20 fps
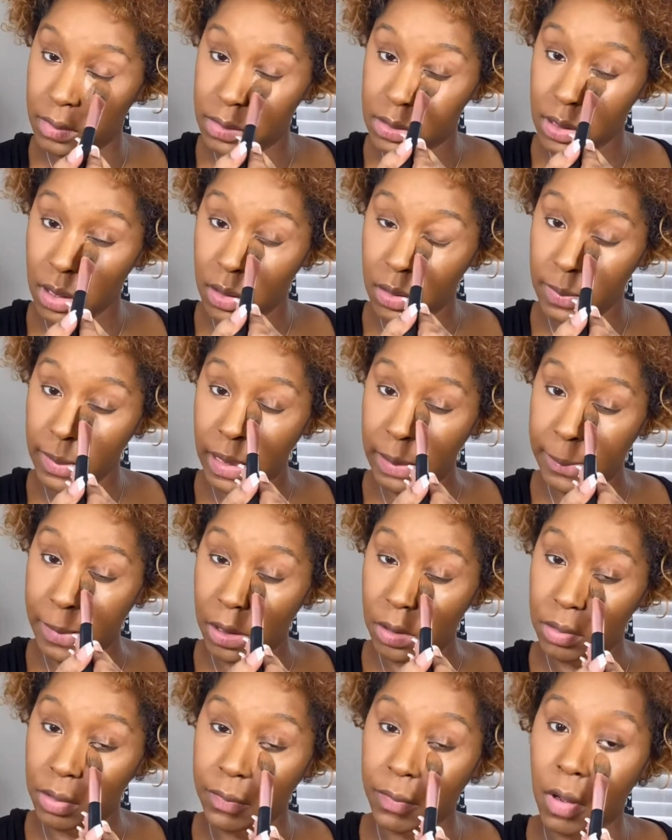So we get back
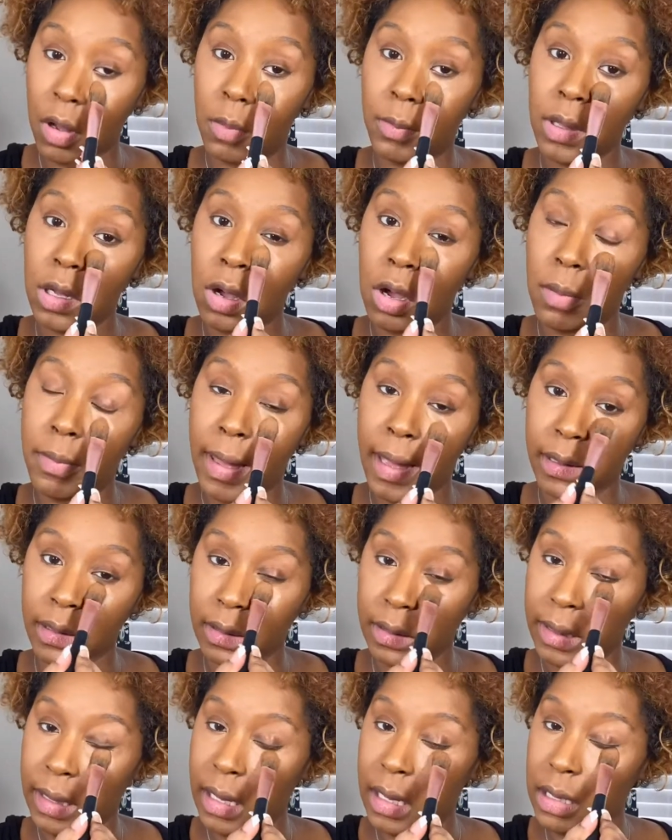on the phone, we call back
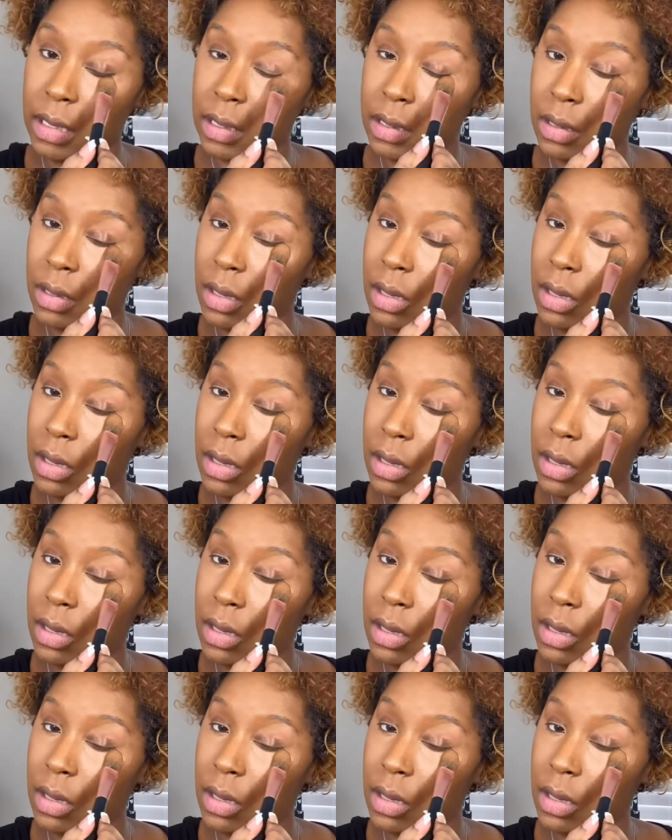Annie,